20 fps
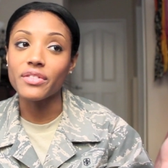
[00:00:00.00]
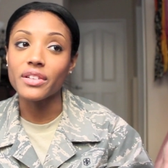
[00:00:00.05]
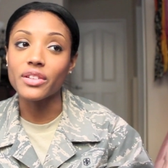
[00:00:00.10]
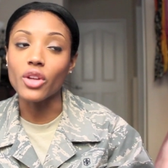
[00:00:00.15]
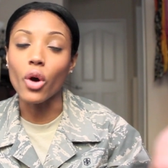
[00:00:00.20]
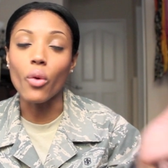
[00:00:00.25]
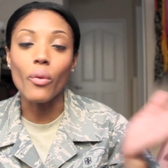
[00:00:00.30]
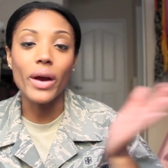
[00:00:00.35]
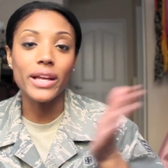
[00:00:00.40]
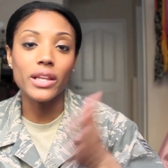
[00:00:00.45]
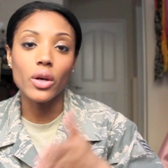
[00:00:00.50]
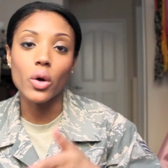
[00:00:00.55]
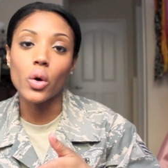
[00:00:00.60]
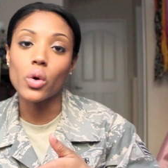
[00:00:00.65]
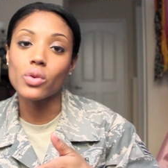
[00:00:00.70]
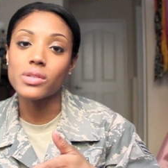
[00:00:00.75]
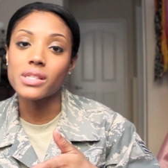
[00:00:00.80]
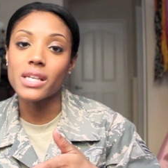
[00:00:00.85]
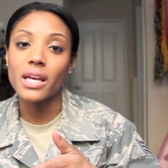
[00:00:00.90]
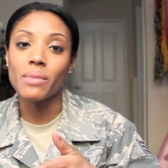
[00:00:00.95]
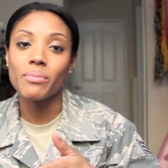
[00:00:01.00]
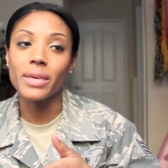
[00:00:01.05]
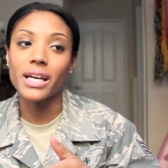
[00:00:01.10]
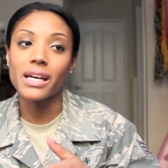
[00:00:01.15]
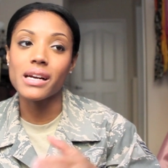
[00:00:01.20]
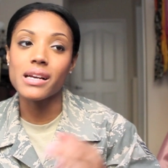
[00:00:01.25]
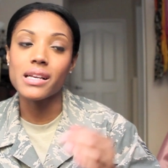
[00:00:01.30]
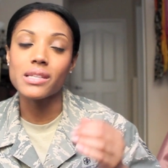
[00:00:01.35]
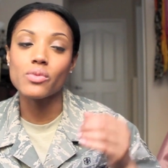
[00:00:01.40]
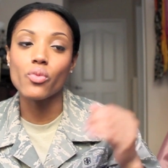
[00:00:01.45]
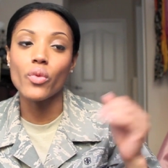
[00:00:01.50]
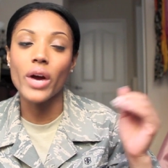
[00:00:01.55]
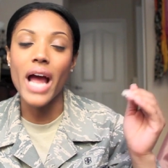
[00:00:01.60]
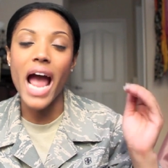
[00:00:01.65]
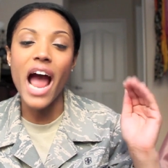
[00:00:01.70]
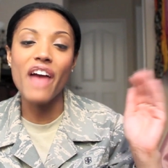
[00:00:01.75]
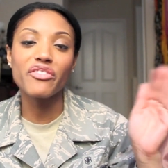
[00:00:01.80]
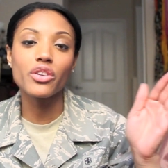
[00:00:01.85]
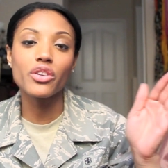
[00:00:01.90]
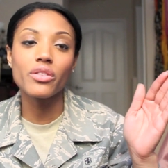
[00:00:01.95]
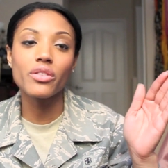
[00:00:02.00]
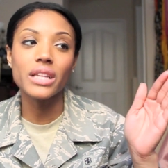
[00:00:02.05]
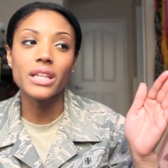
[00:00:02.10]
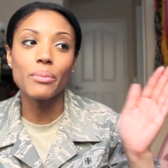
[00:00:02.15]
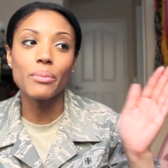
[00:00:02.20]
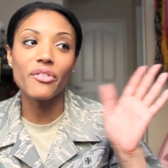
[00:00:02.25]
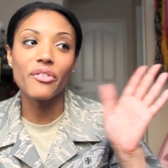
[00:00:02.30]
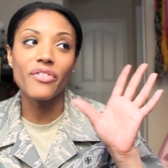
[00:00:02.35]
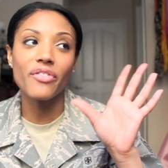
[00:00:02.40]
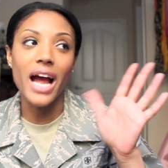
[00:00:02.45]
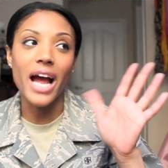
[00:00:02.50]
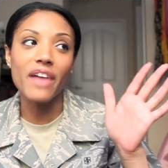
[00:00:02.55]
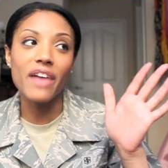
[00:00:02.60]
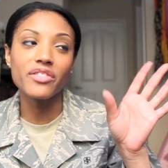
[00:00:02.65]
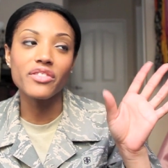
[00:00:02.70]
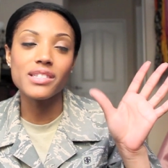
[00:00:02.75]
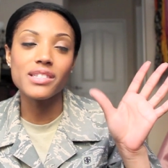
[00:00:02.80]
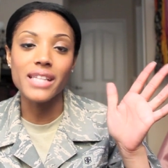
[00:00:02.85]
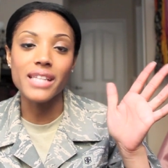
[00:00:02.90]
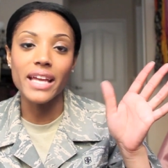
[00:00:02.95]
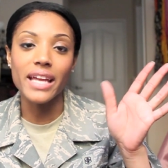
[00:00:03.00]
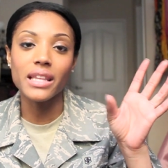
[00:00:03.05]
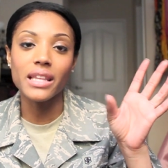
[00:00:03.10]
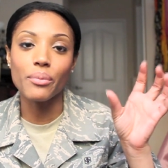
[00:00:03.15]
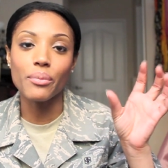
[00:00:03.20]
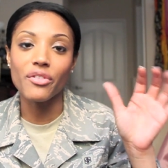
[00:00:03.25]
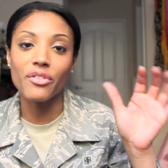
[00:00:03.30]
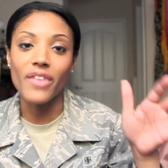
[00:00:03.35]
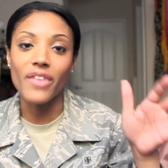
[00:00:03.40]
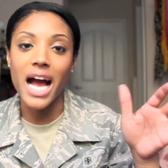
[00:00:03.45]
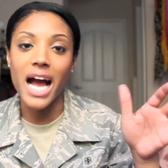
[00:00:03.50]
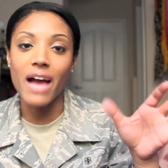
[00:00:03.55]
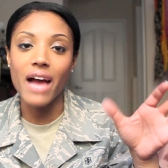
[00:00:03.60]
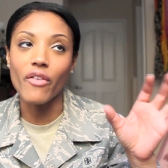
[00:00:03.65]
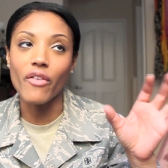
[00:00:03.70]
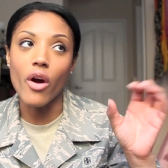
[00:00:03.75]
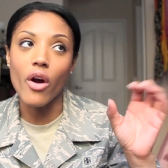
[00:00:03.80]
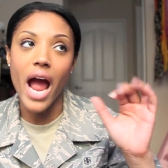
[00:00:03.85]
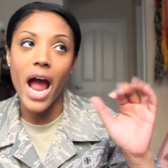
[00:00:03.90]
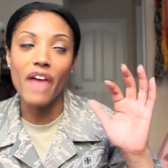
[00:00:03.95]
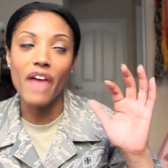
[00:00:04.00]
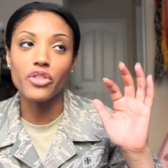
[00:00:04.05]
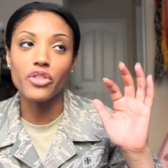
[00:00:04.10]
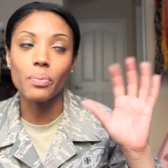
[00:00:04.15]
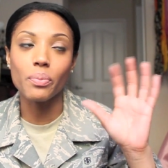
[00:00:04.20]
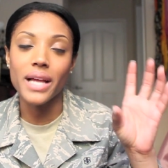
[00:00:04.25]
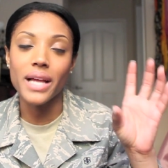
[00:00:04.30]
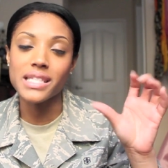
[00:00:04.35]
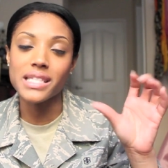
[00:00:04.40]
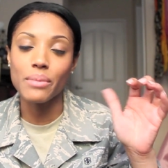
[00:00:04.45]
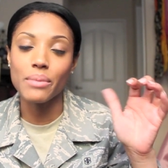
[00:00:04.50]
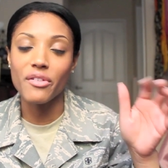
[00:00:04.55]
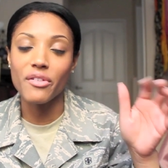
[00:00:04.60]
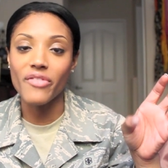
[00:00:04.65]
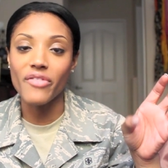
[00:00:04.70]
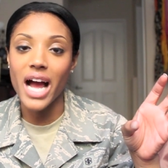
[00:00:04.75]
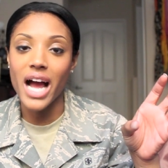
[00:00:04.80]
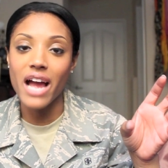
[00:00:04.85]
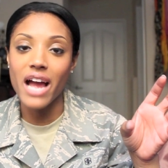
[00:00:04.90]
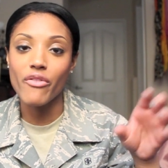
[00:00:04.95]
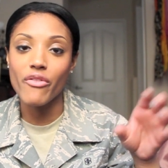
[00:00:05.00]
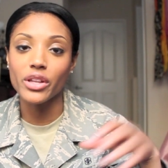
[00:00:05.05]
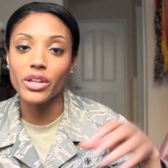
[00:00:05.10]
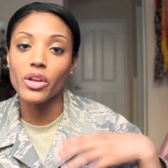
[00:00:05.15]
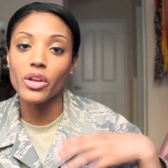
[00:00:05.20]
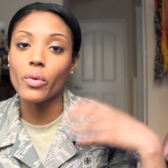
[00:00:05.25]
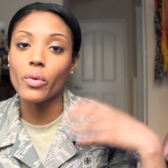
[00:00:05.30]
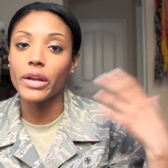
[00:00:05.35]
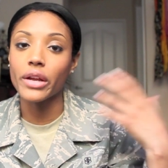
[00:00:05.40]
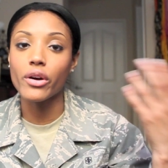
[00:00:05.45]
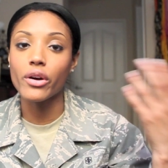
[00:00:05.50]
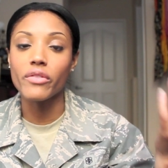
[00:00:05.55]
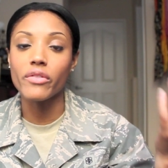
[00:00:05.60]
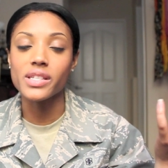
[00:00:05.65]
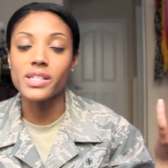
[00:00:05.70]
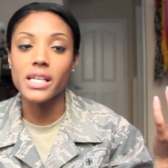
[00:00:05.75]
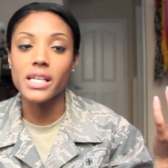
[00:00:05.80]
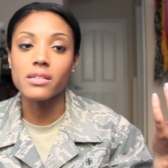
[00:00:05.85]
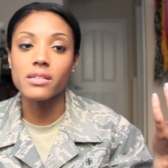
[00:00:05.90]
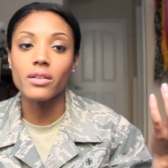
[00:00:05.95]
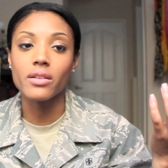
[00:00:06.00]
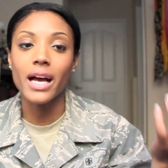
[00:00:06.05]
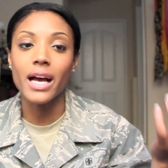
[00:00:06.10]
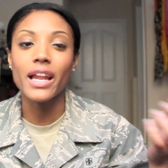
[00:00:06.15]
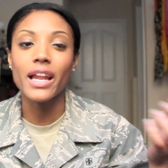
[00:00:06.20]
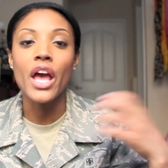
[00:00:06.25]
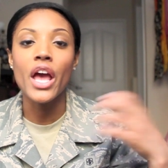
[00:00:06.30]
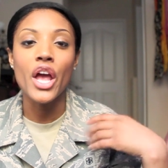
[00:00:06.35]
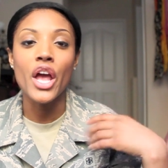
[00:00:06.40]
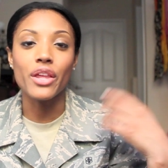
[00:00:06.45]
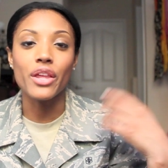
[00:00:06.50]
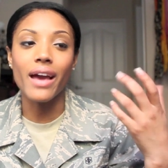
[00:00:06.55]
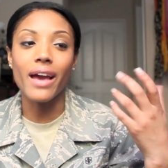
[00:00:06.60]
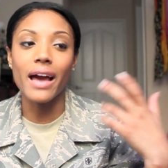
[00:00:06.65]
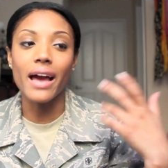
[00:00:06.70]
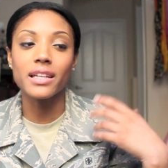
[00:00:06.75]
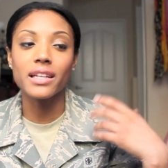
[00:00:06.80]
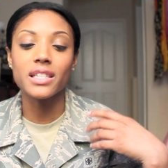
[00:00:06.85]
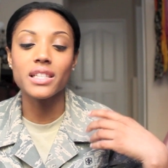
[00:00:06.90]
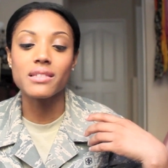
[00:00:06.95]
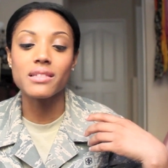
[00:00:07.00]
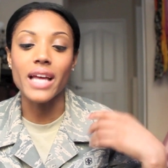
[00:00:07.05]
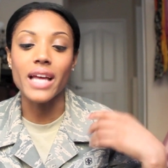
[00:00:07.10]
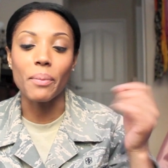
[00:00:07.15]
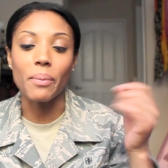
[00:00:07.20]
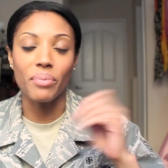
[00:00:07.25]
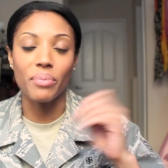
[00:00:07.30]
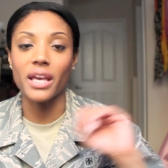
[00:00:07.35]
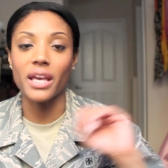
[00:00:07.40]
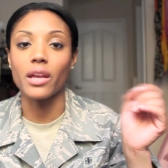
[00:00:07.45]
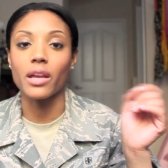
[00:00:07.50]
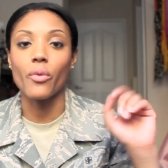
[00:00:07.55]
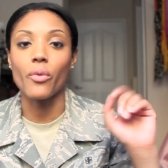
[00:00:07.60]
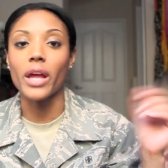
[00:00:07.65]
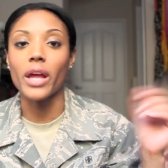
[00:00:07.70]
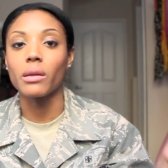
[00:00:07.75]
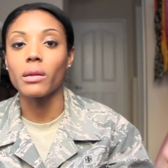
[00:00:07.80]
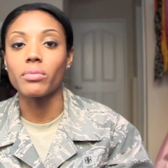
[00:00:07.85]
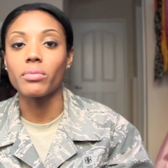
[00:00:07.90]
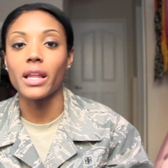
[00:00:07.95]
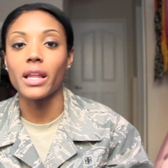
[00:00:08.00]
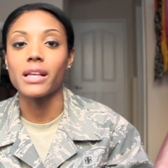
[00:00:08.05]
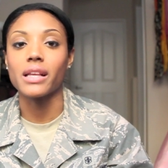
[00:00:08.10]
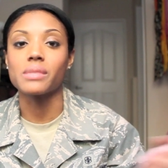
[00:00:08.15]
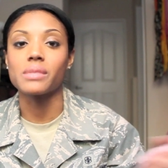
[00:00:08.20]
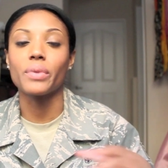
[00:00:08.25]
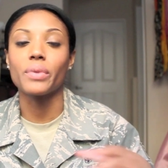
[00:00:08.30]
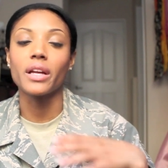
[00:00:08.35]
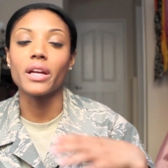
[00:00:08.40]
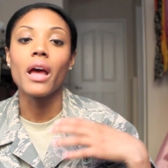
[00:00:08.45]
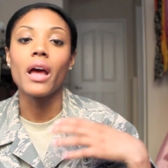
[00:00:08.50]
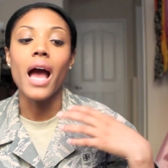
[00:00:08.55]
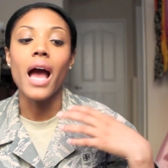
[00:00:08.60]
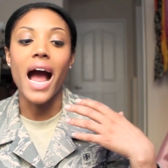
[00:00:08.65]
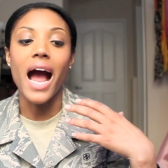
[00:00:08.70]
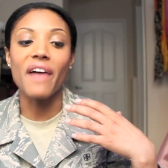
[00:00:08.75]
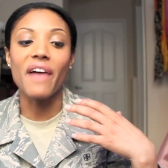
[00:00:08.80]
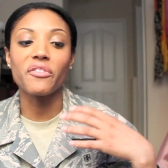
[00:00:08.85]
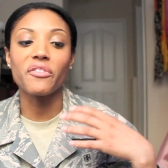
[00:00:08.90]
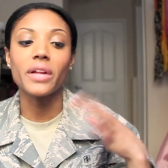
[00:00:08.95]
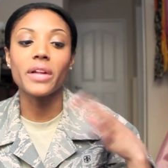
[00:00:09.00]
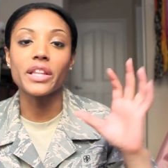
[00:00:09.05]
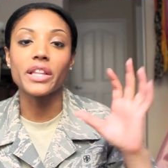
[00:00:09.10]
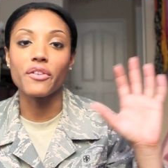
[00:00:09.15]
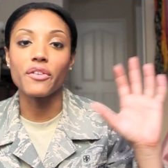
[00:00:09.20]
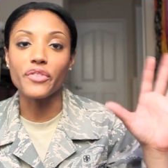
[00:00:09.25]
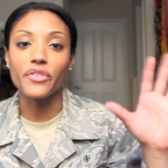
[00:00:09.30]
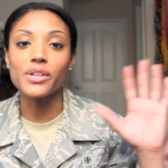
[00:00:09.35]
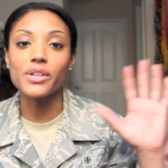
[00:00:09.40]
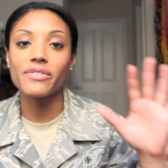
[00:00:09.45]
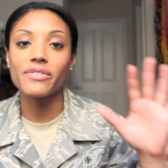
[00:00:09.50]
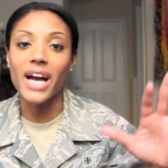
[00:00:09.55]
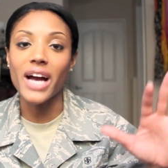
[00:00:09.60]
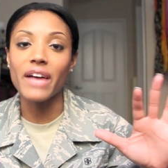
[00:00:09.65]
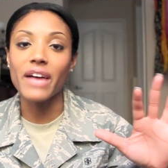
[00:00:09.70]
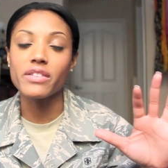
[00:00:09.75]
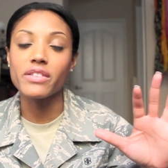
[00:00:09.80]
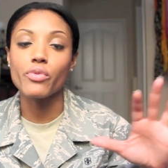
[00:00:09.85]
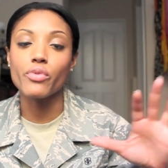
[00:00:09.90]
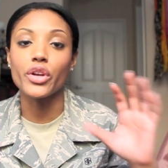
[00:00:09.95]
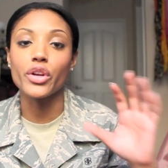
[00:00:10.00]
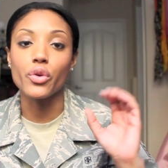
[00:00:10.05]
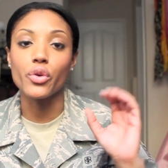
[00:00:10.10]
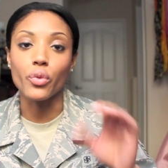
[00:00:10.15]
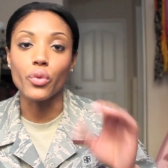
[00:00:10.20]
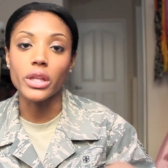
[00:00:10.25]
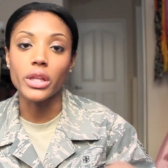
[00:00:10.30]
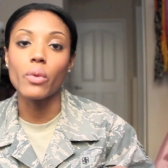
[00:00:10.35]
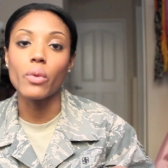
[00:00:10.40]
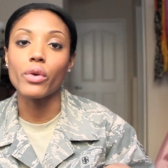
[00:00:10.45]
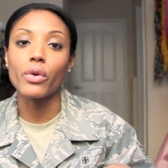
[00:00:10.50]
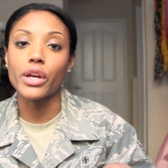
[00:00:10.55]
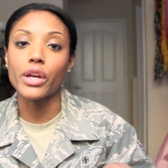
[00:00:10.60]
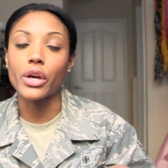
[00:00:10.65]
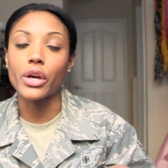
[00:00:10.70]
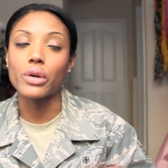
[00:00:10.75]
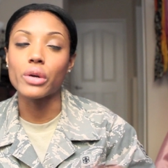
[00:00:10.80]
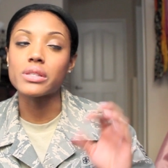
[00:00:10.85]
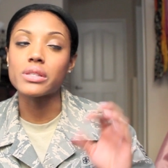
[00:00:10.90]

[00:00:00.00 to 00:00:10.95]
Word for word: Don't write the whole 10, because after state number 5 or after place number 5, whether you want to go overseas or not, you kind of just like picking random things. But I feel like the first 5 is where you really want to go.